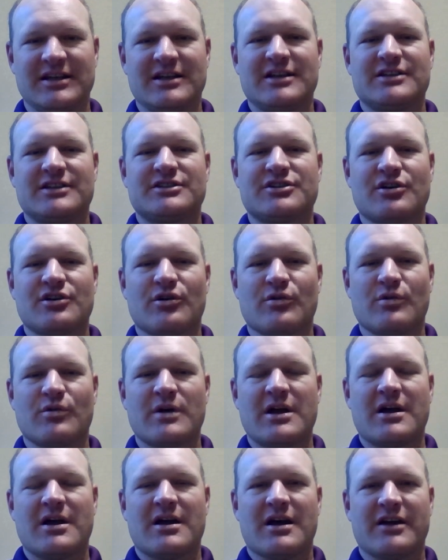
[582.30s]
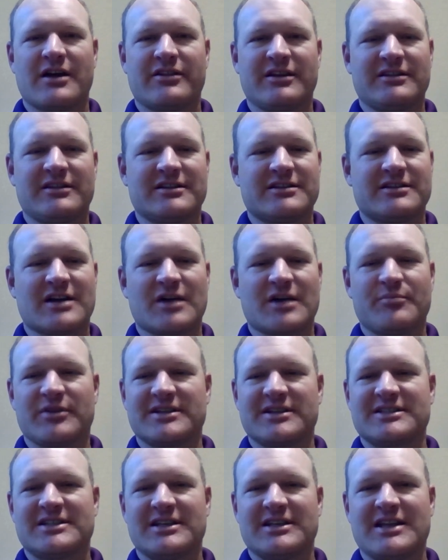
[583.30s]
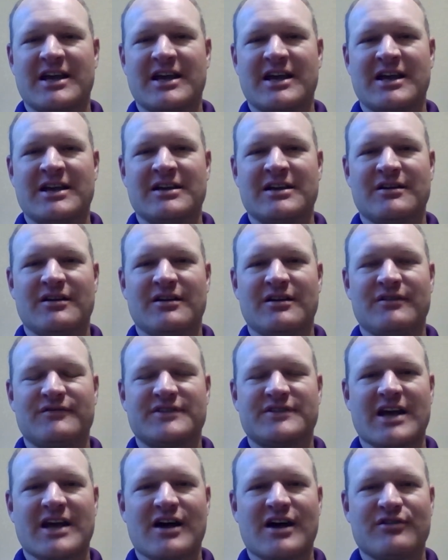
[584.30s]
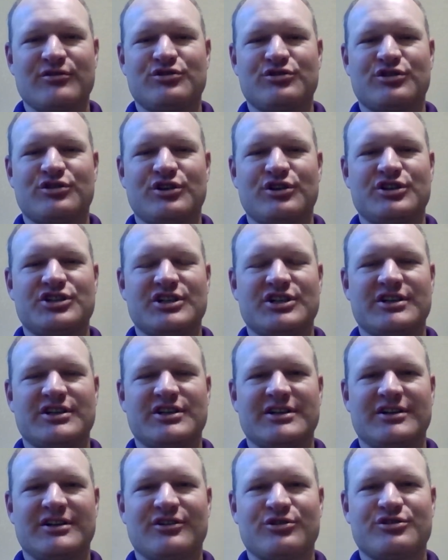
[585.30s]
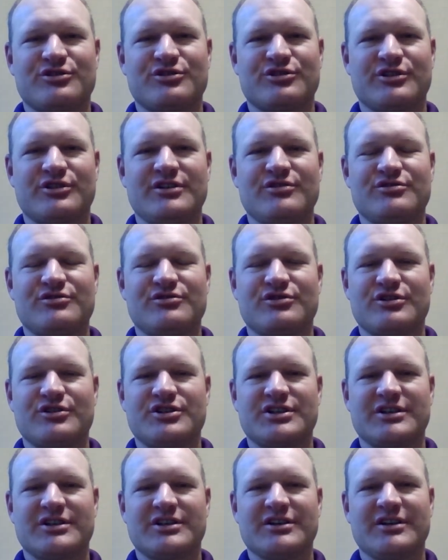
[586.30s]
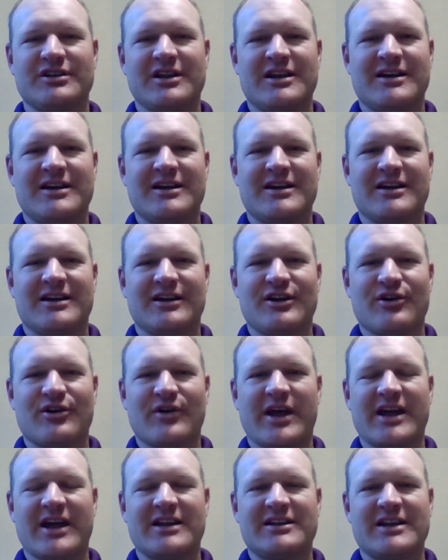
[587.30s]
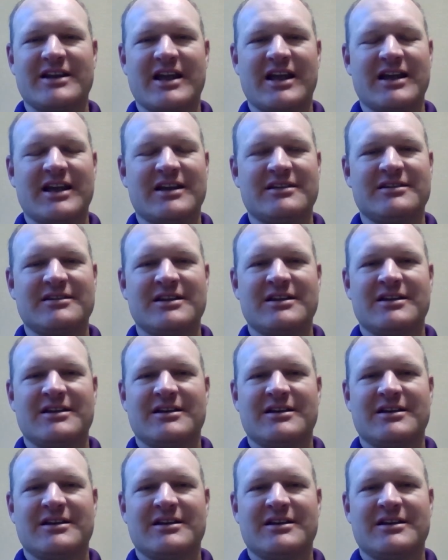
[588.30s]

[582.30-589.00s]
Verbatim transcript: So I think the topics today of sow nutrition and nursery nutrition uh, go hand in hand.